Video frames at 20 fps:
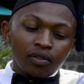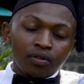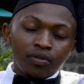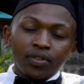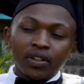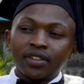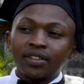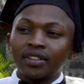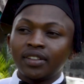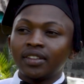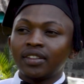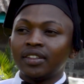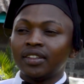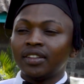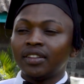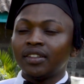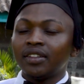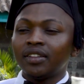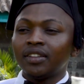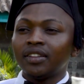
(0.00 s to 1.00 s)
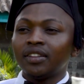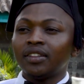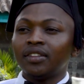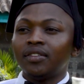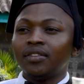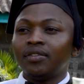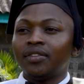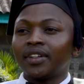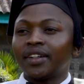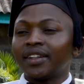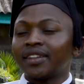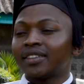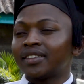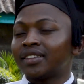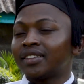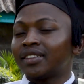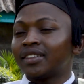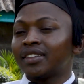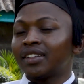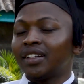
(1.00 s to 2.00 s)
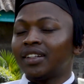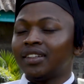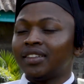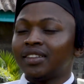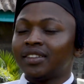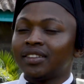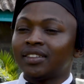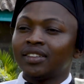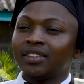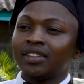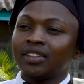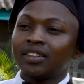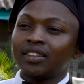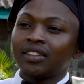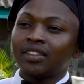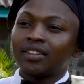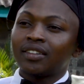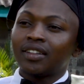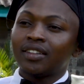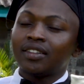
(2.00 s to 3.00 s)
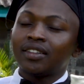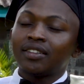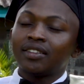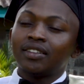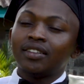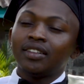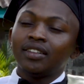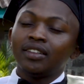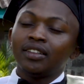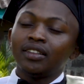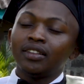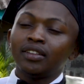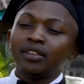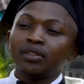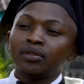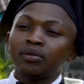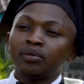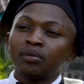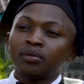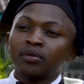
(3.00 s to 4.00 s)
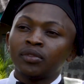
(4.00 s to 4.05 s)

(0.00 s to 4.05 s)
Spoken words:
facing the various challenges, such as the